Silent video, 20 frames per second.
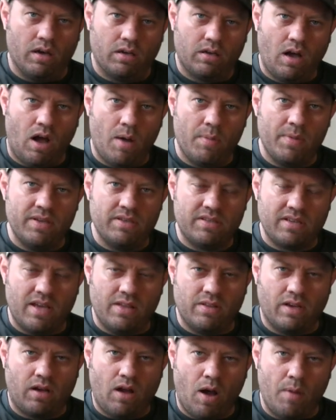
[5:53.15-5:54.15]
Comment in
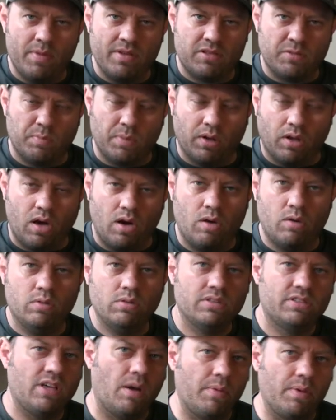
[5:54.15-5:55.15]
the comments
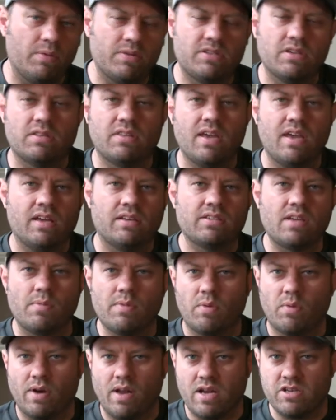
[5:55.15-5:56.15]
below. Tell me what you think. Tell me
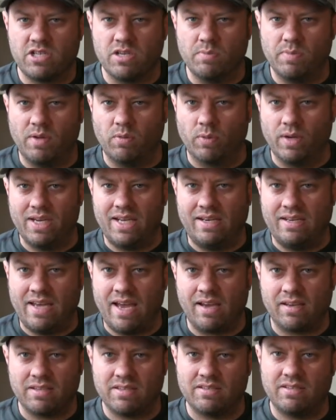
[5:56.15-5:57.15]
what I should be reading
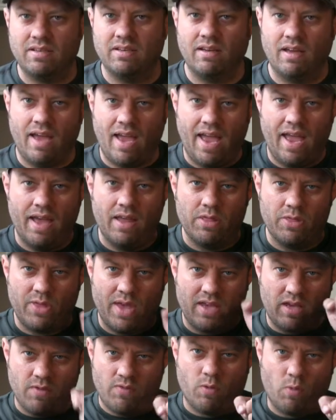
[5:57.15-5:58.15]
next. And
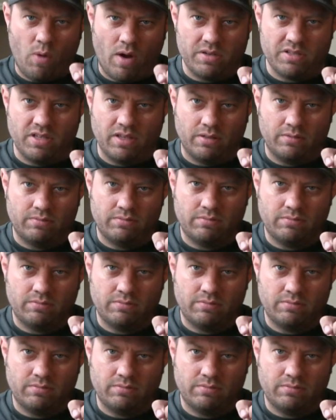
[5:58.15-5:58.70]
thank you for watching.